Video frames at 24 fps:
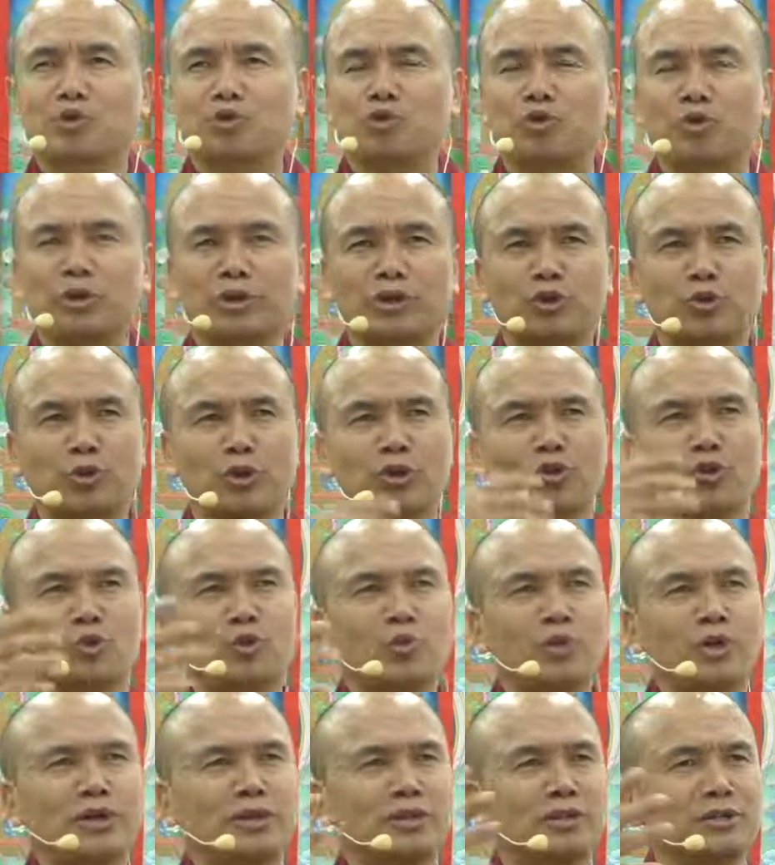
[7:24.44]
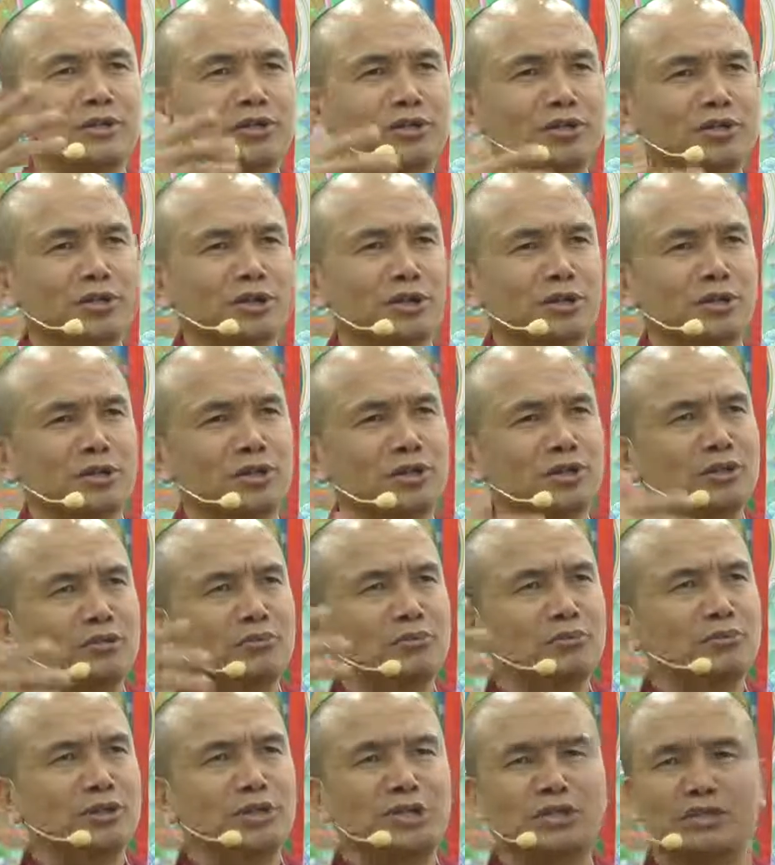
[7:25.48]
during the one-on-one
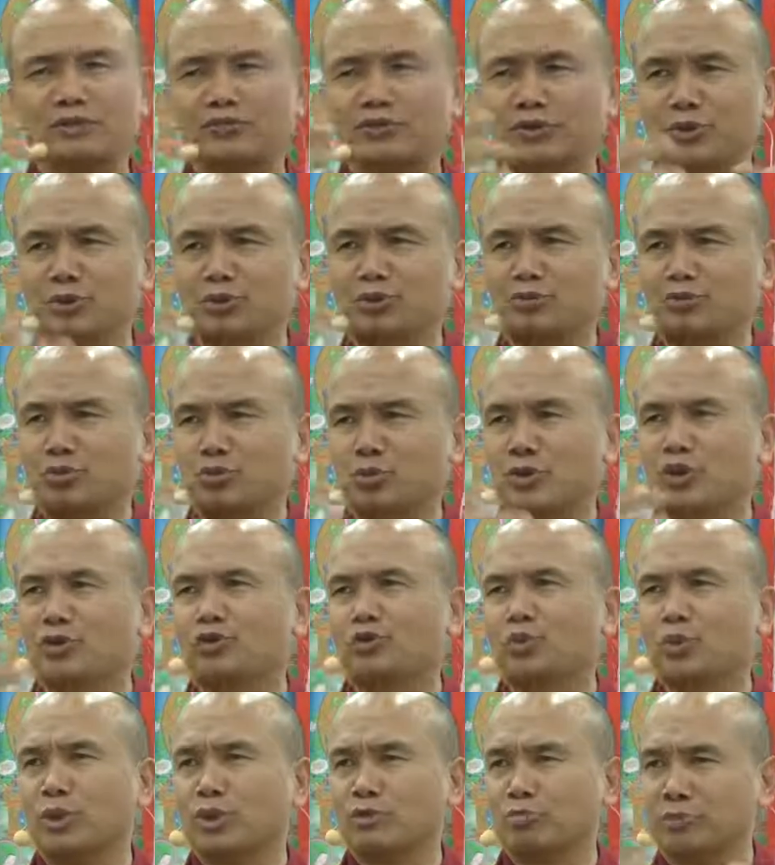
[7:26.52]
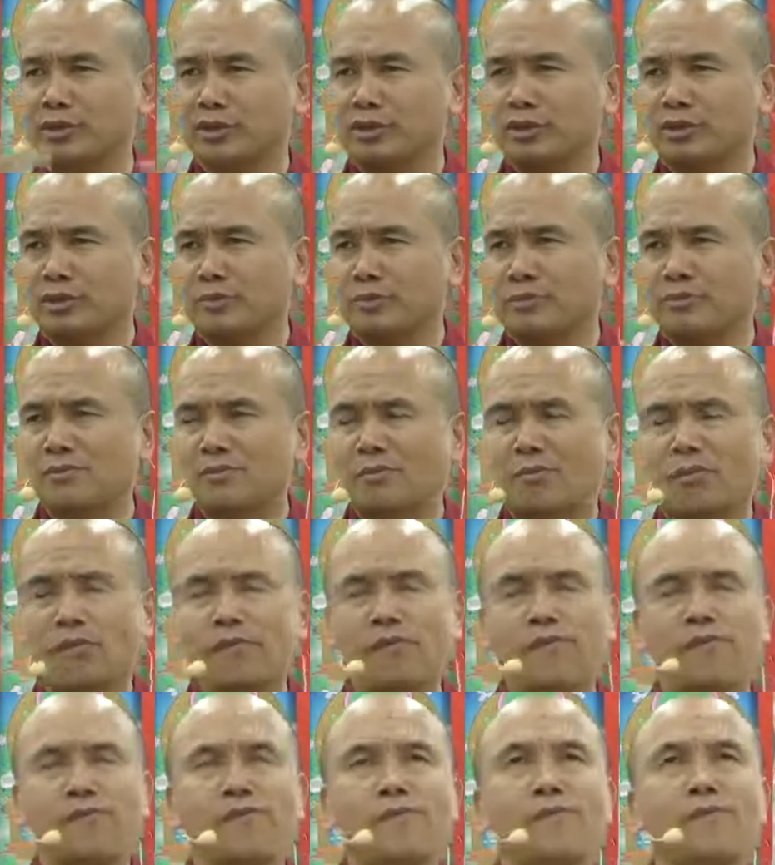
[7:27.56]
interview, one-on-one meeting,
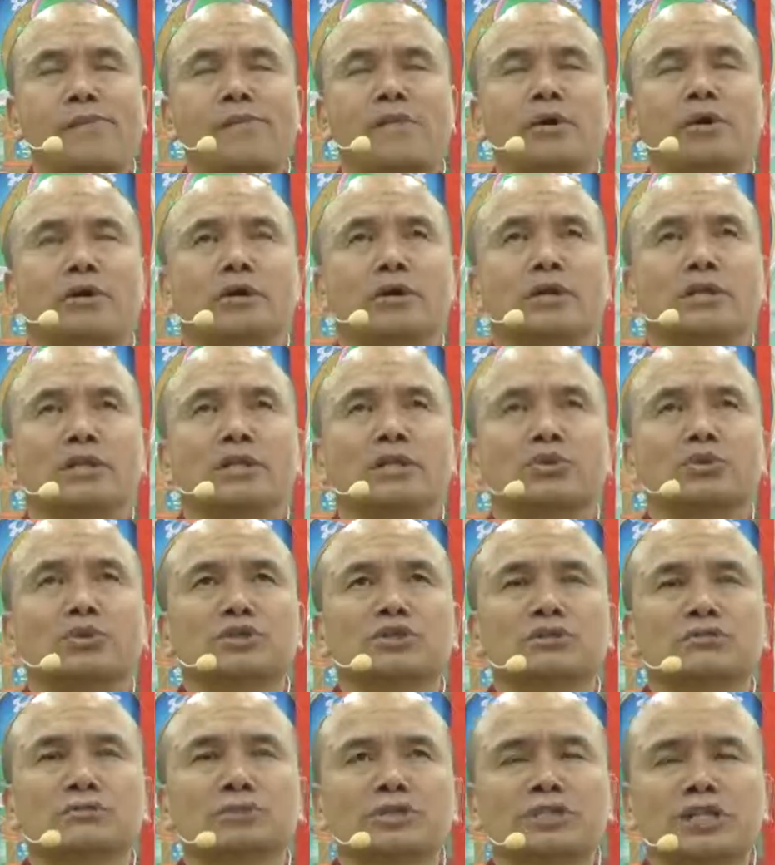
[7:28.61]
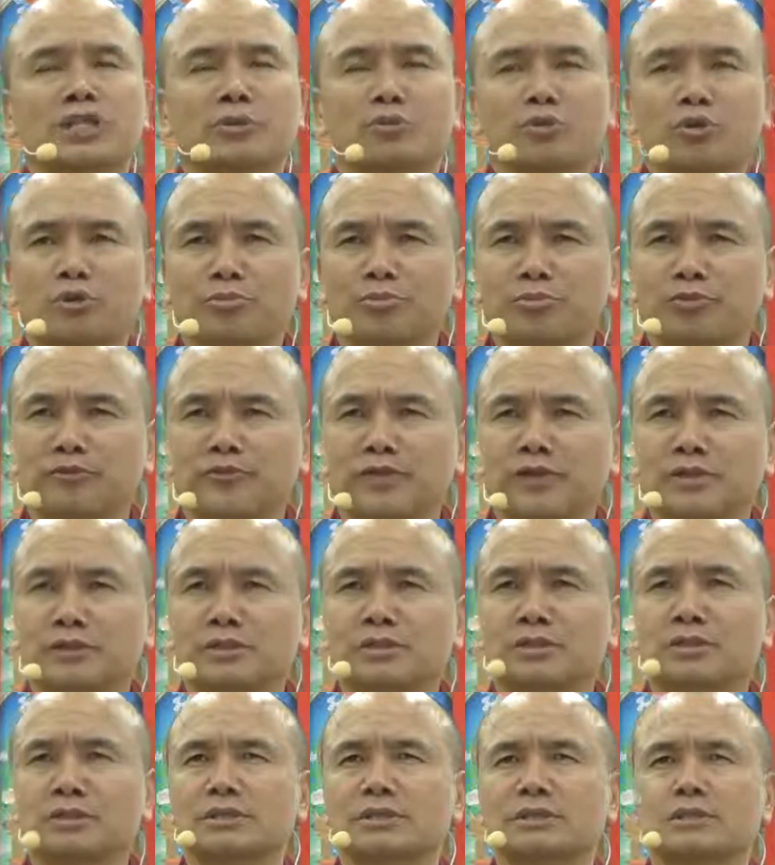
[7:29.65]
there was some Singaporean
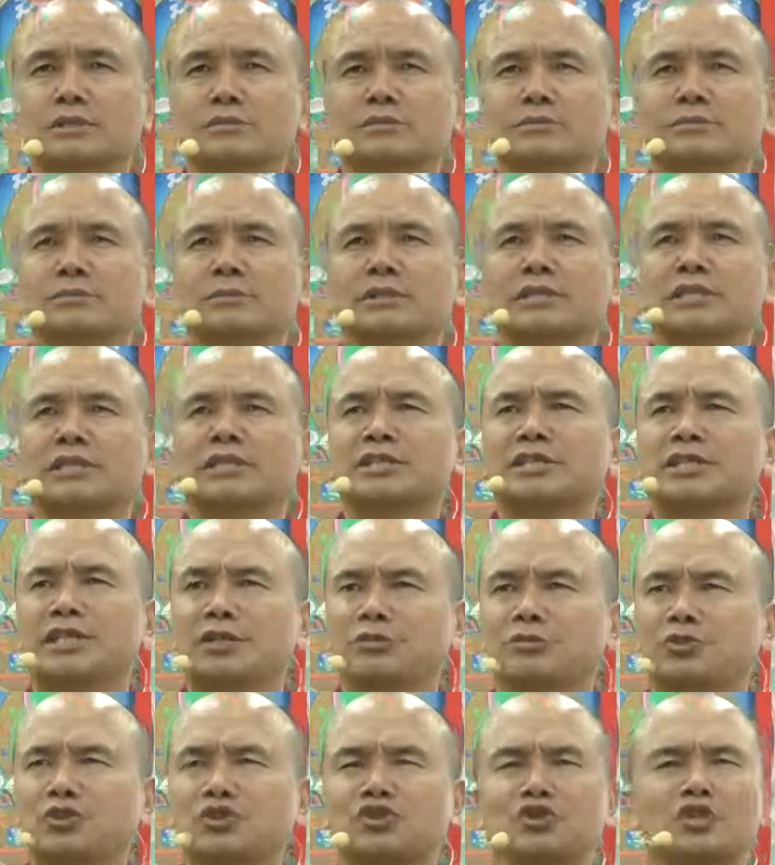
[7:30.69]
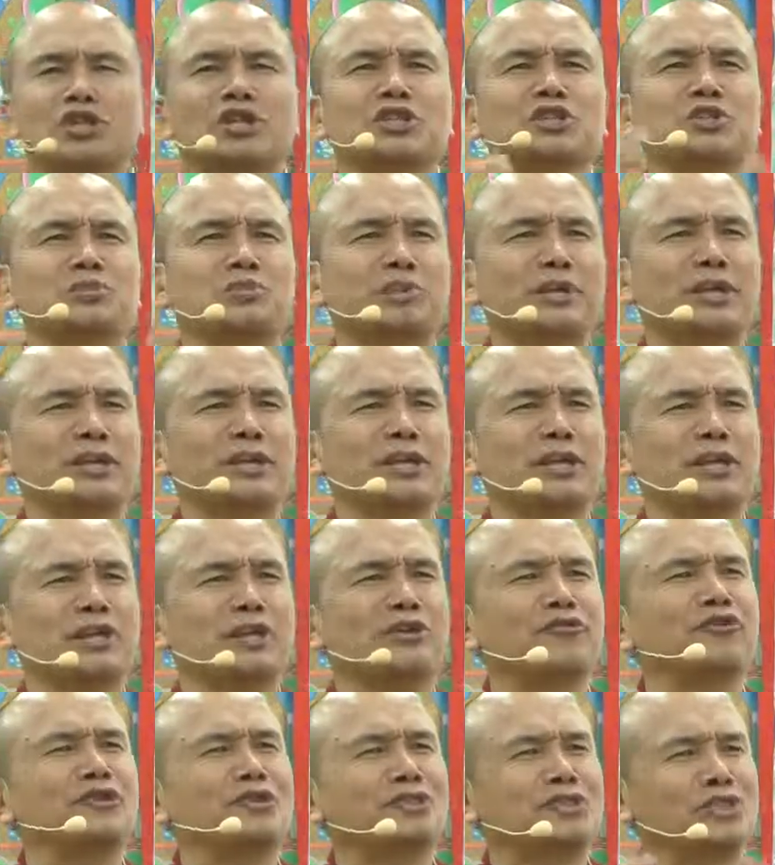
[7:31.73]
professor, and the Singaporeans, generally speaking,
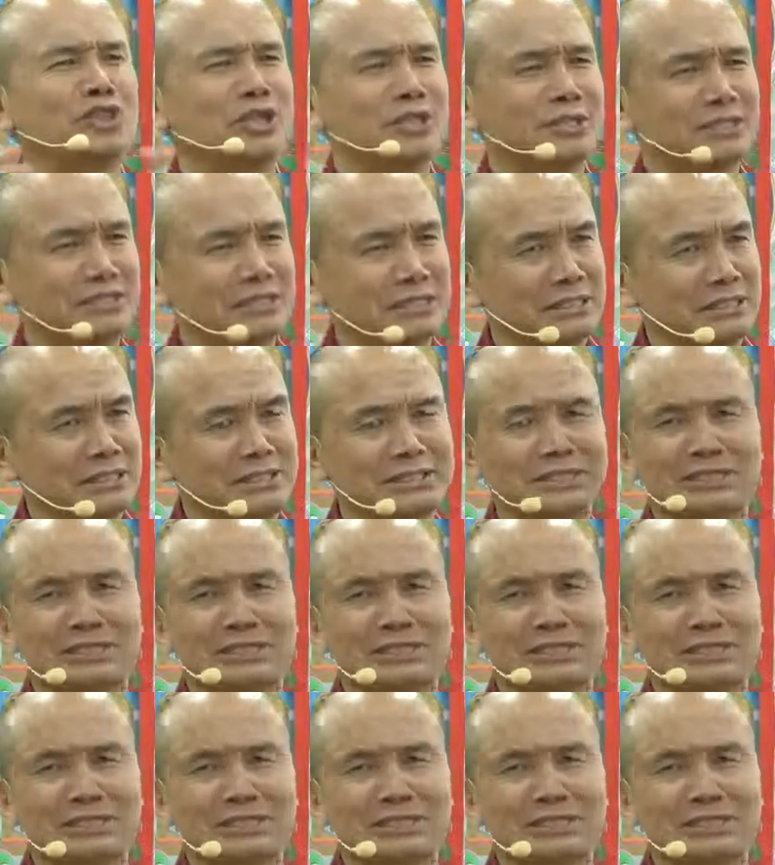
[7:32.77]
they're very gentle.